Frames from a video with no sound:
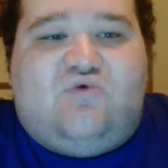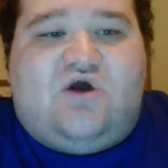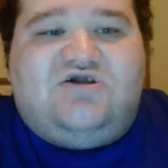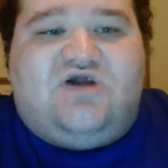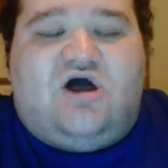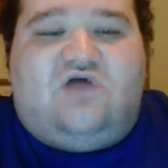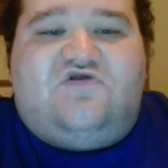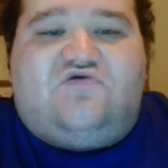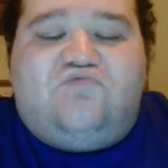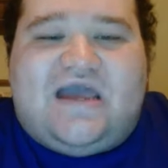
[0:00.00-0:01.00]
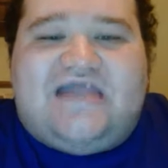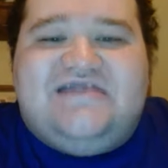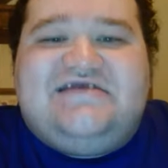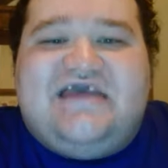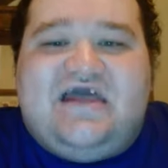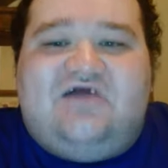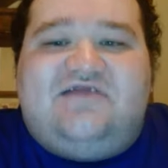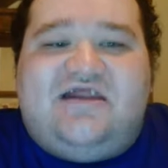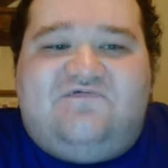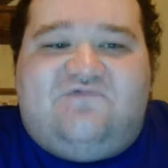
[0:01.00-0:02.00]
one called the
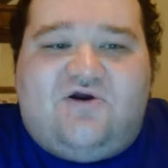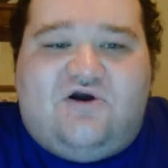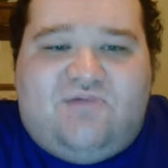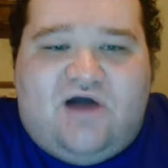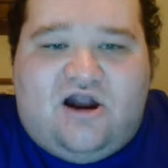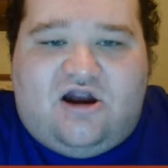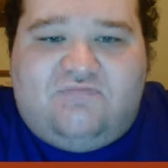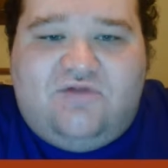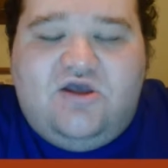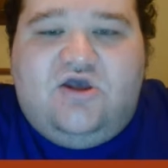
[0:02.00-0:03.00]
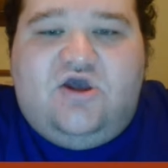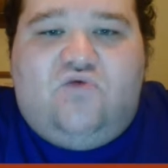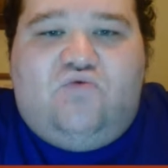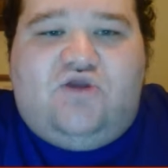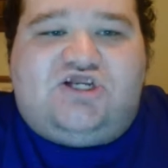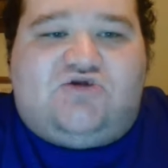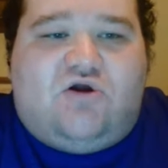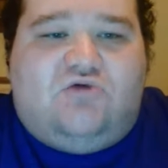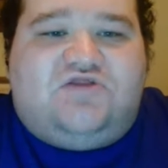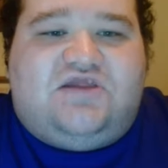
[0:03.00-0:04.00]
red-tailed tinfoil barb, which
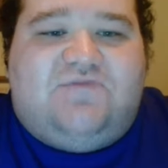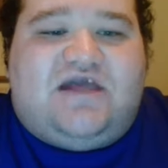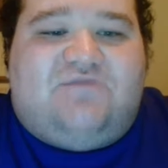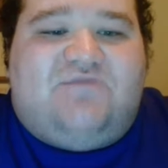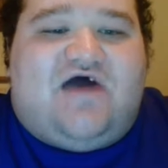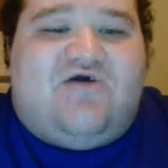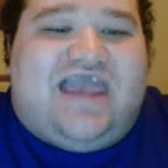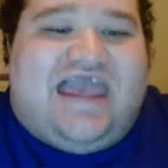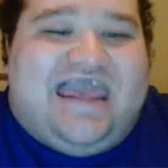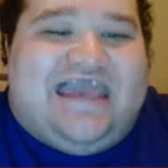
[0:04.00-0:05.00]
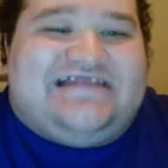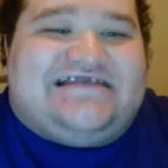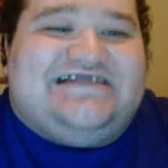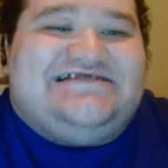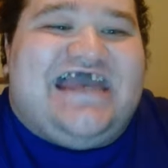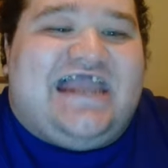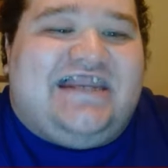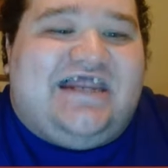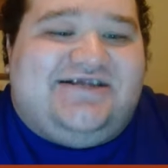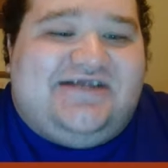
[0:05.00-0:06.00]
grows to be about 8 to
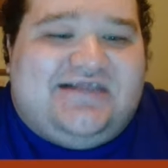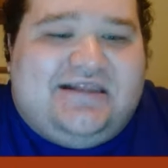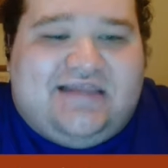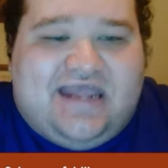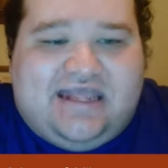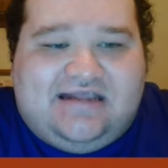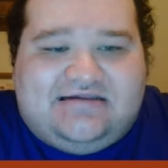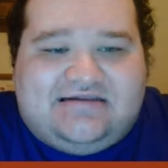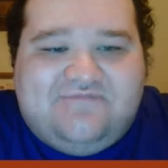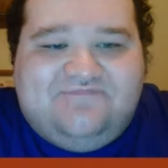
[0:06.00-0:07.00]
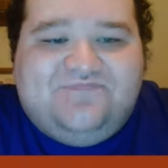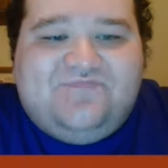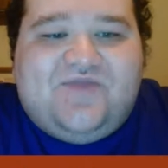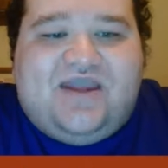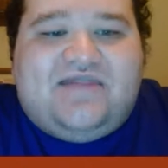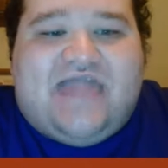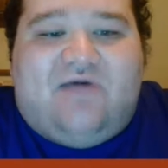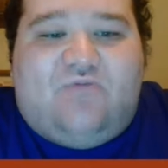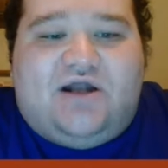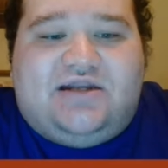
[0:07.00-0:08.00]
10 inches in length, and
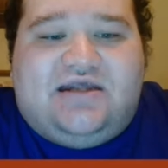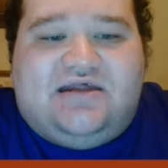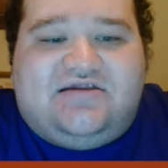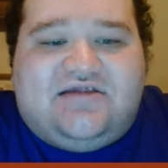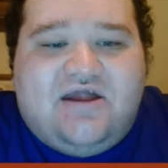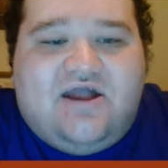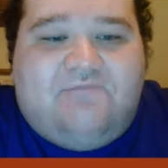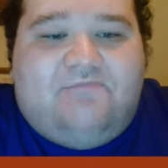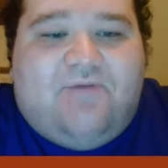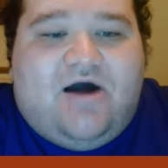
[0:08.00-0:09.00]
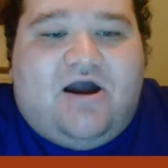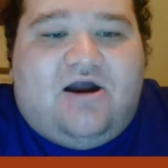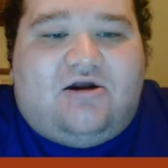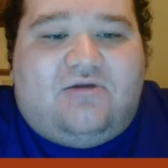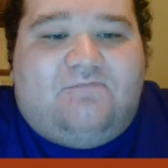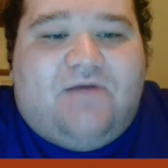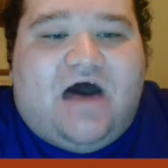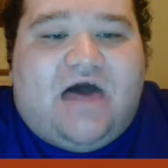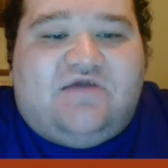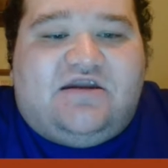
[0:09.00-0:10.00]
that one is
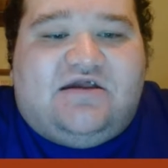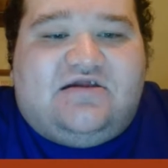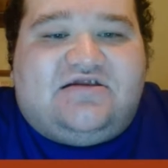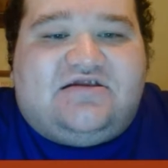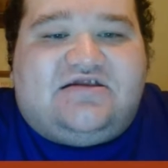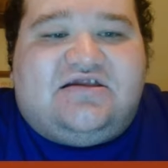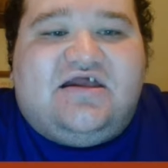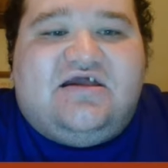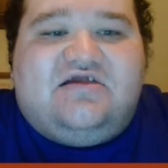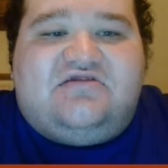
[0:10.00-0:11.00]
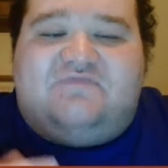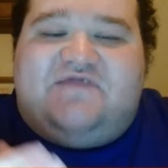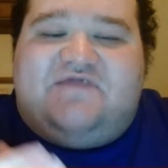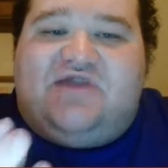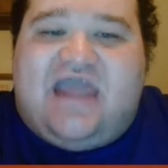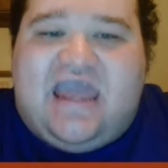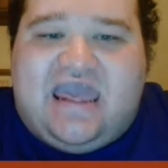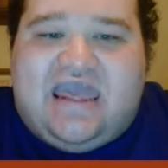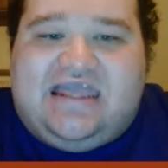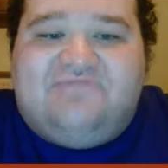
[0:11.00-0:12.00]
Barbominus, something with an
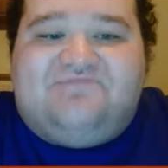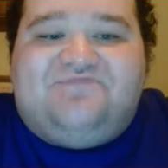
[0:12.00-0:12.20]
A.